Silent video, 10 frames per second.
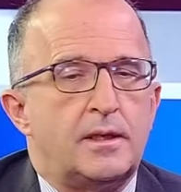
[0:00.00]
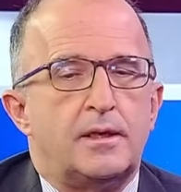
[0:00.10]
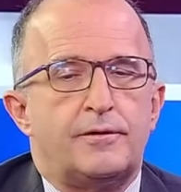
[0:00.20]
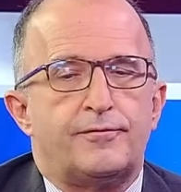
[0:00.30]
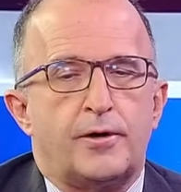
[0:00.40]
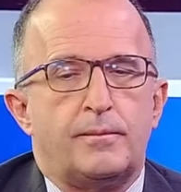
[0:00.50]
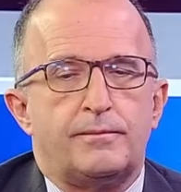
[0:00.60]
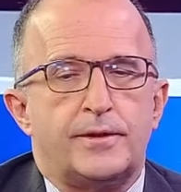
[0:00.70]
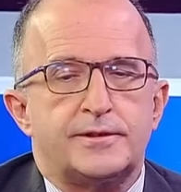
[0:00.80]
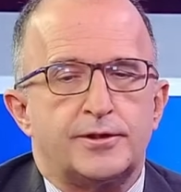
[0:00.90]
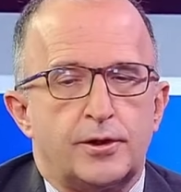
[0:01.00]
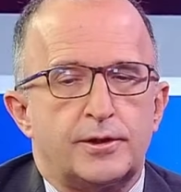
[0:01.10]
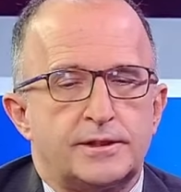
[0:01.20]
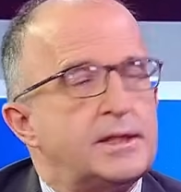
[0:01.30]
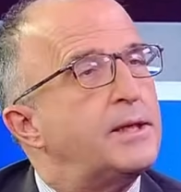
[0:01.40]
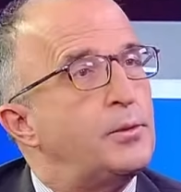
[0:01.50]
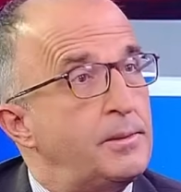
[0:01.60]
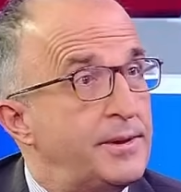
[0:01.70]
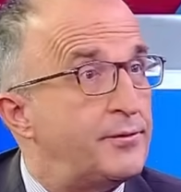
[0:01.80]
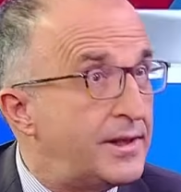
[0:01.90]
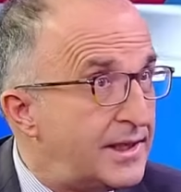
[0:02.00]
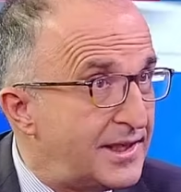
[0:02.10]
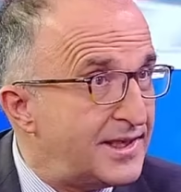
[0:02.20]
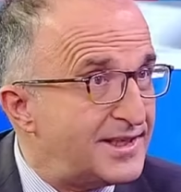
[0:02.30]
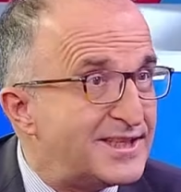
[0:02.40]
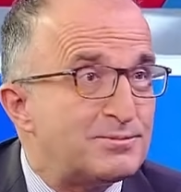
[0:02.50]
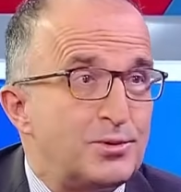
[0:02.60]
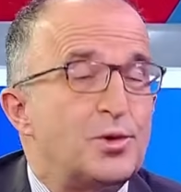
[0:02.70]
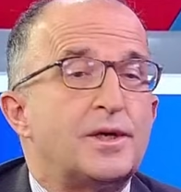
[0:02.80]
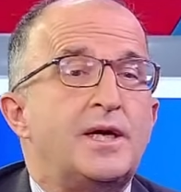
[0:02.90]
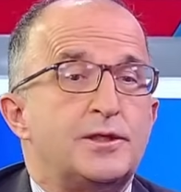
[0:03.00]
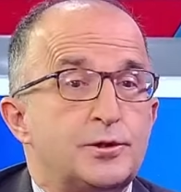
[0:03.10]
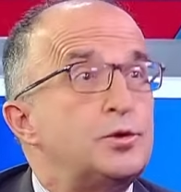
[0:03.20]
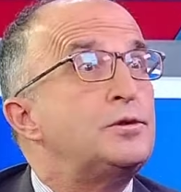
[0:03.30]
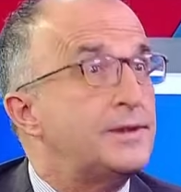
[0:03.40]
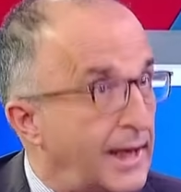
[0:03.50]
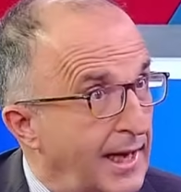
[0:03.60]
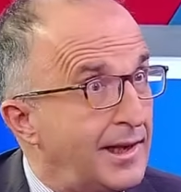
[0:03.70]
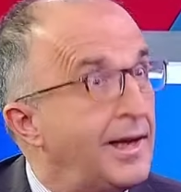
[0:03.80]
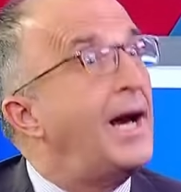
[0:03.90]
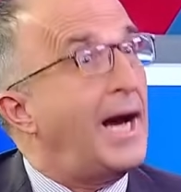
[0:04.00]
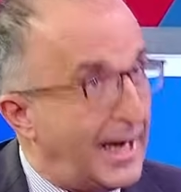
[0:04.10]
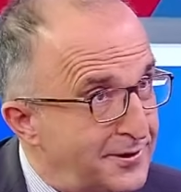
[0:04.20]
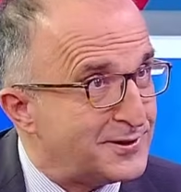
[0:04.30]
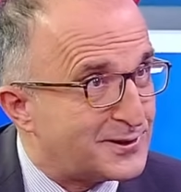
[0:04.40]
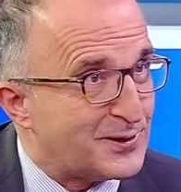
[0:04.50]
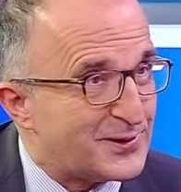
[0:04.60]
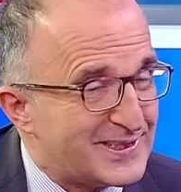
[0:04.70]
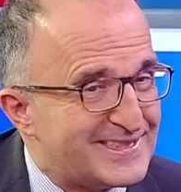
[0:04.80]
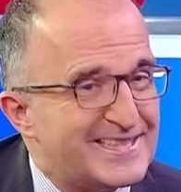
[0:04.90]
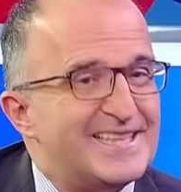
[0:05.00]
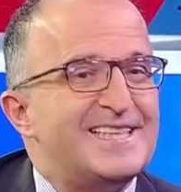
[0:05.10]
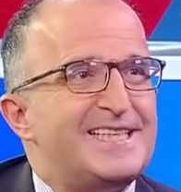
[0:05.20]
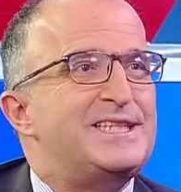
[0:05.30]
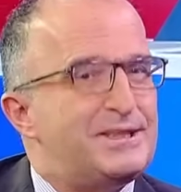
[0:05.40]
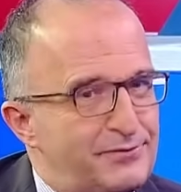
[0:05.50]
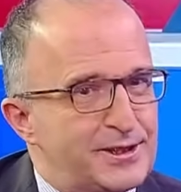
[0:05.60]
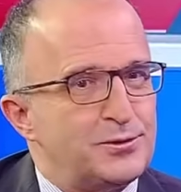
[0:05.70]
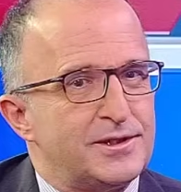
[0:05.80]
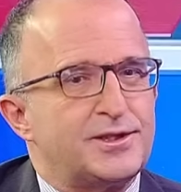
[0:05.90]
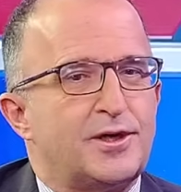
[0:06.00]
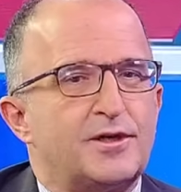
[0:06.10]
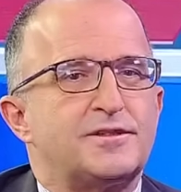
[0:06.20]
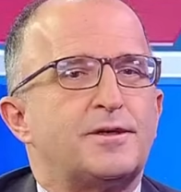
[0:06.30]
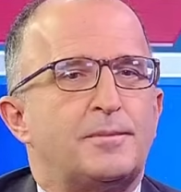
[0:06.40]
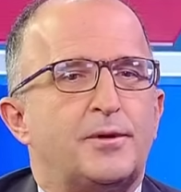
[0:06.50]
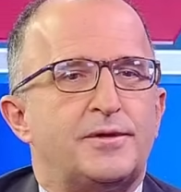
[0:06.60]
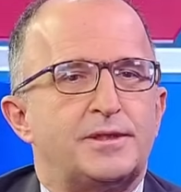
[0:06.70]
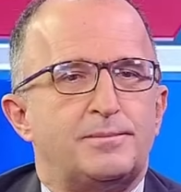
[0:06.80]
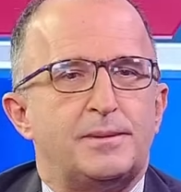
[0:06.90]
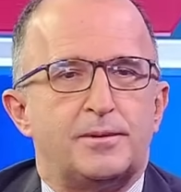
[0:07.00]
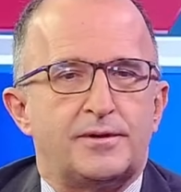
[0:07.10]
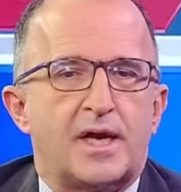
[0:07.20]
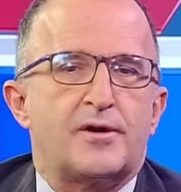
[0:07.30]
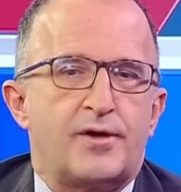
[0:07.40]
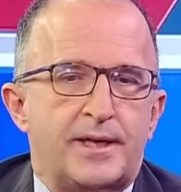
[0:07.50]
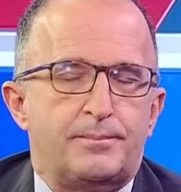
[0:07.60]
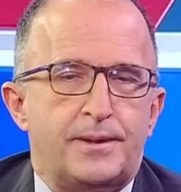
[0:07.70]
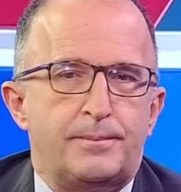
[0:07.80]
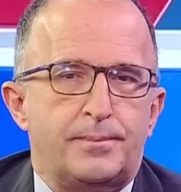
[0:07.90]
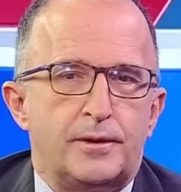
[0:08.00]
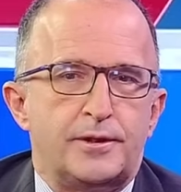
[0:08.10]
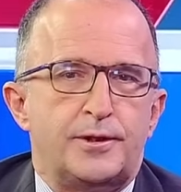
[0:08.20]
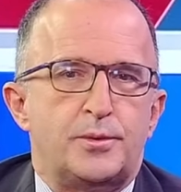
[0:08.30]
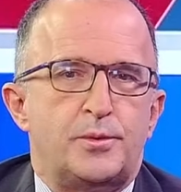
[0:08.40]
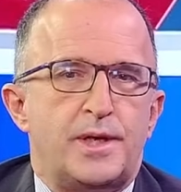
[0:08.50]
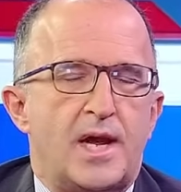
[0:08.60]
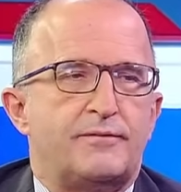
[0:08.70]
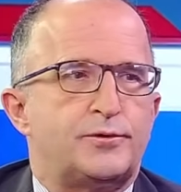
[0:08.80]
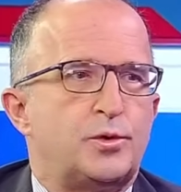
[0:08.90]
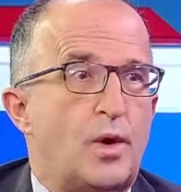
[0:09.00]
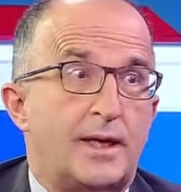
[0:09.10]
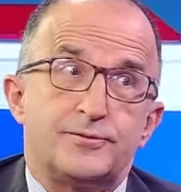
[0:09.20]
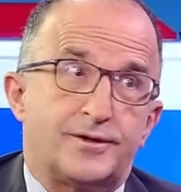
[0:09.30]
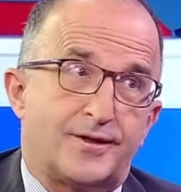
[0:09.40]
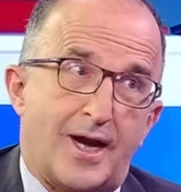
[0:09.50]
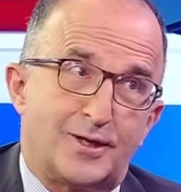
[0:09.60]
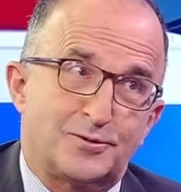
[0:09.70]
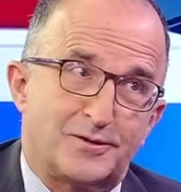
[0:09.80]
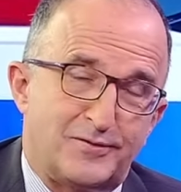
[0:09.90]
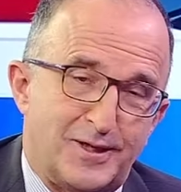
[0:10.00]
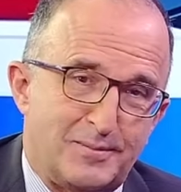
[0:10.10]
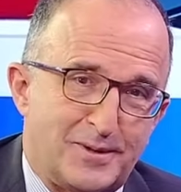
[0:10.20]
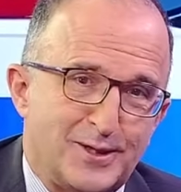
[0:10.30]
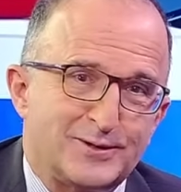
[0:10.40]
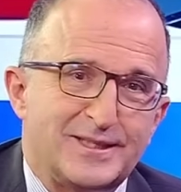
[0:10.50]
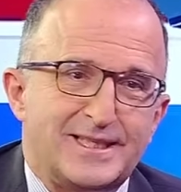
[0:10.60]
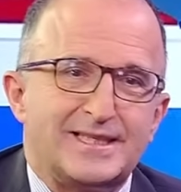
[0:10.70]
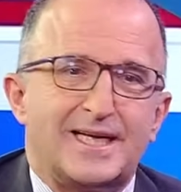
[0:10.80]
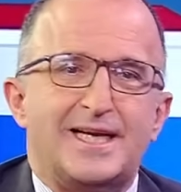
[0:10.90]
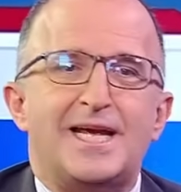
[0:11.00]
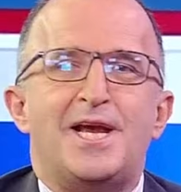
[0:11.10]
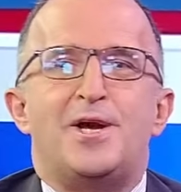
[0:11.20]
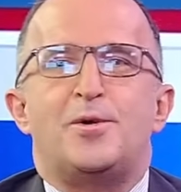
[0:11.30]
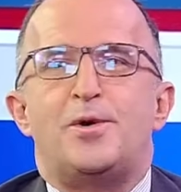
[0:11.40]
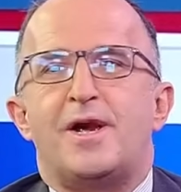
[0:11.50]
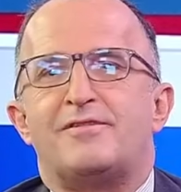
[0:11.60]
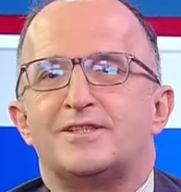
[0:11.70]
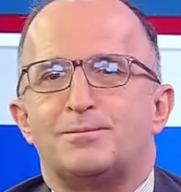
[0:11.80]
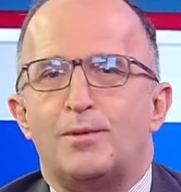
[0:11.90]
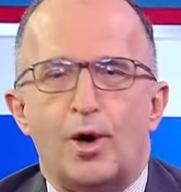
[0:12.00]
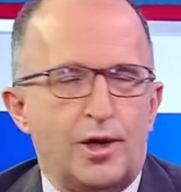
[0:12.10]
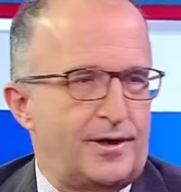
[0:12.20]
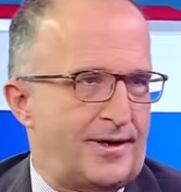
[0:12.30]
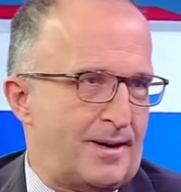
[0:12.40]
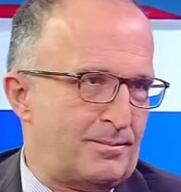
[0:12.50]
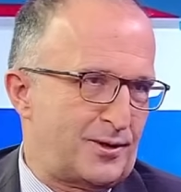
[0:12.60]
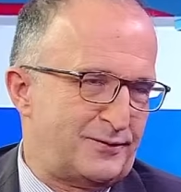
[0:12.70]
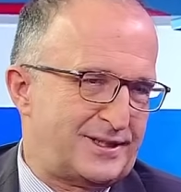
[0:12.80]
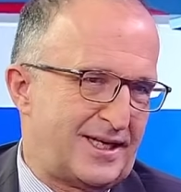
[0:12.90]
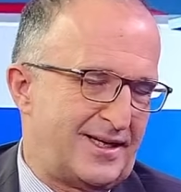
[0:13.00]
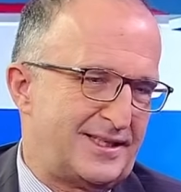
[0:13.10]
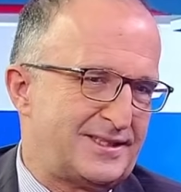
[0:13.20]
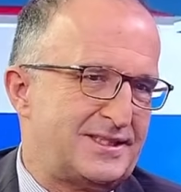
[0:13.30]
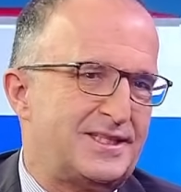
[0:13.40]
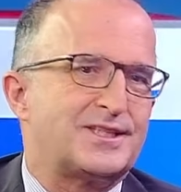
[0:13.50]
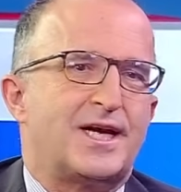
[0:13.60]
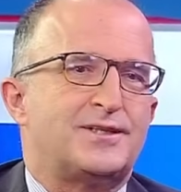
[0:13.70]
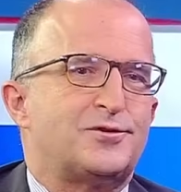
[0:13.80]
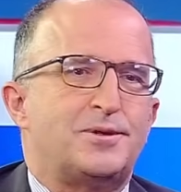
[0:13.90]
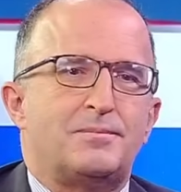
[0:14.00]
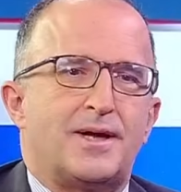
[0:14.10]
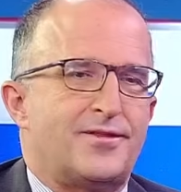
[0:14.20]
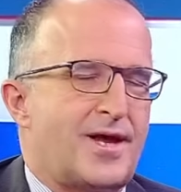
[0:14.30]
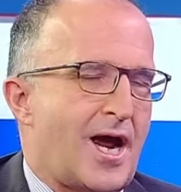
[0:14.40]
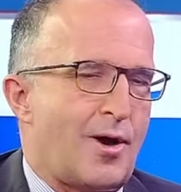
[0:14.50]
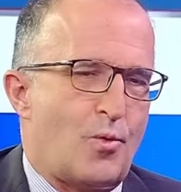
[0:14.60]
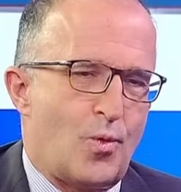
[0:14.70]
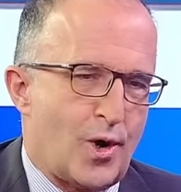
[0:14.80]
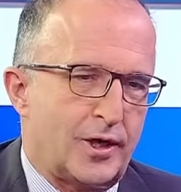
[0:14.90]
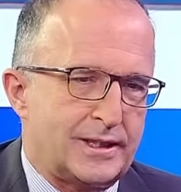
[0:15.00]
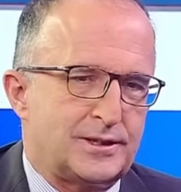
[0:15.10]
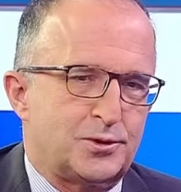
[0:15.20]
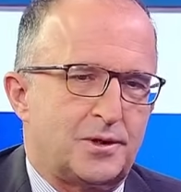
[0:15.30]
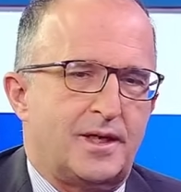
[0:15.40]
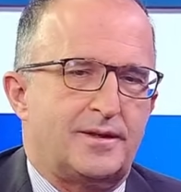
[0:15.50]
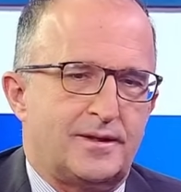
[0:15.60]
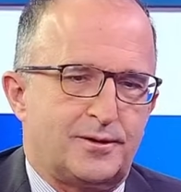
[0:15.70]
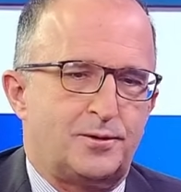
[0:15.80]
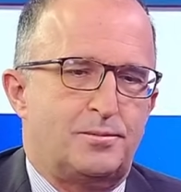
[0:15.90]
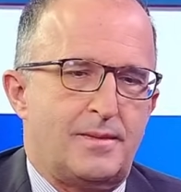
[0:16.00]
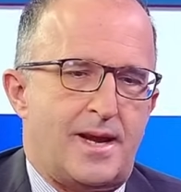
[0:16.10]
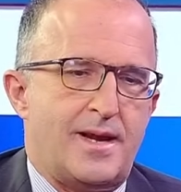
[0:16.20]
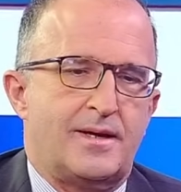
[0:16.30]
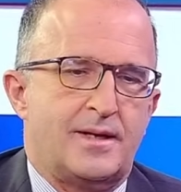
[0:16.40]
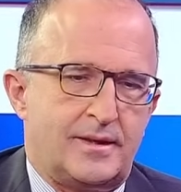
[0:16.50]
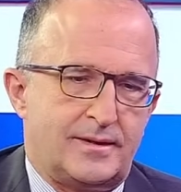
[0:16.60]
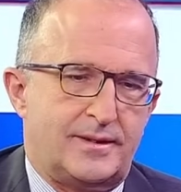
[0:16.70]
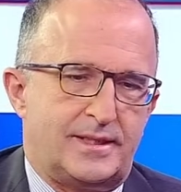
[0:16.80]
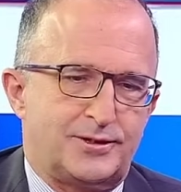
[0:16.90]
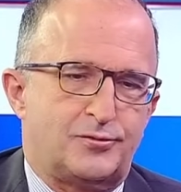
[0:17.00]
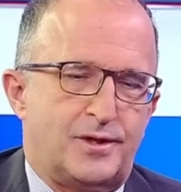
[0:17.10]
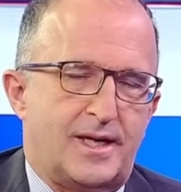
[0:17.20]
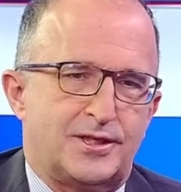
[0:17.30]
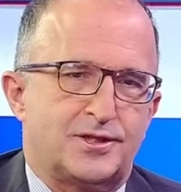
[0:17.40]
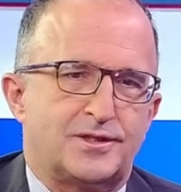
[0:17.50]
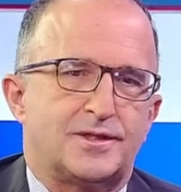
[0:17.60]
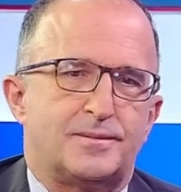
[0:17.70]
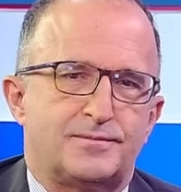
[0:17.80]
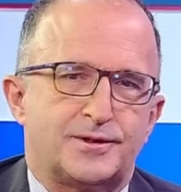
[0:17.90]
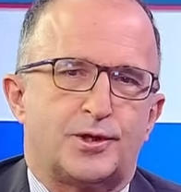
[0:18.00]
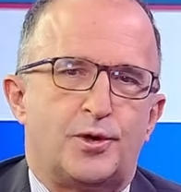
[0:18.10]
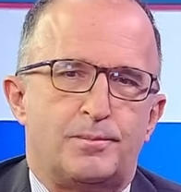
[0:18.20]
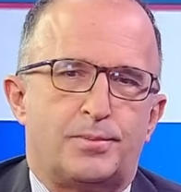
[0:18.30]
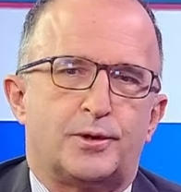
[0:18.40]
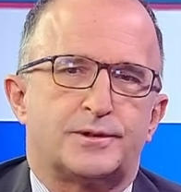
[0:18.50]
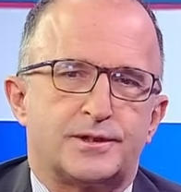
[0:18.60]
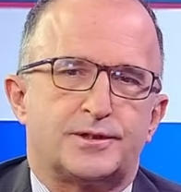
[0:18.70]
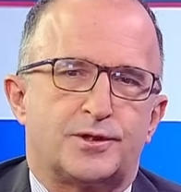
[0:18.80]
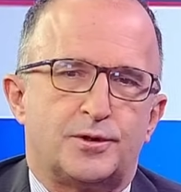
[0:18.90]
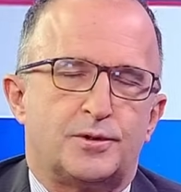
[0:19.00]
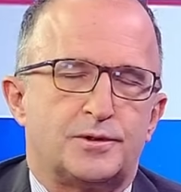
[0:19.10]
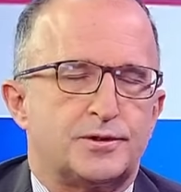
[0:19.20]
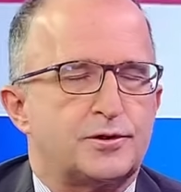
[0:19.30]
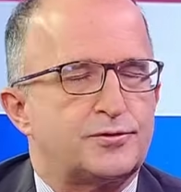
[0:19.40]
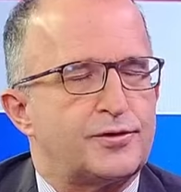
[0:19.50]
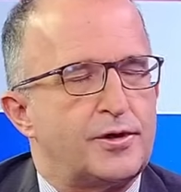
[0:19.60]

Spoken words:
from the stories they will be reading in this book to tell other stories, individual stories about these people. They are great people. We have 200,000 Filipinos in Italy. We have a smaller number of Italians in this country, but they are working together to make this relationship so important, so strong.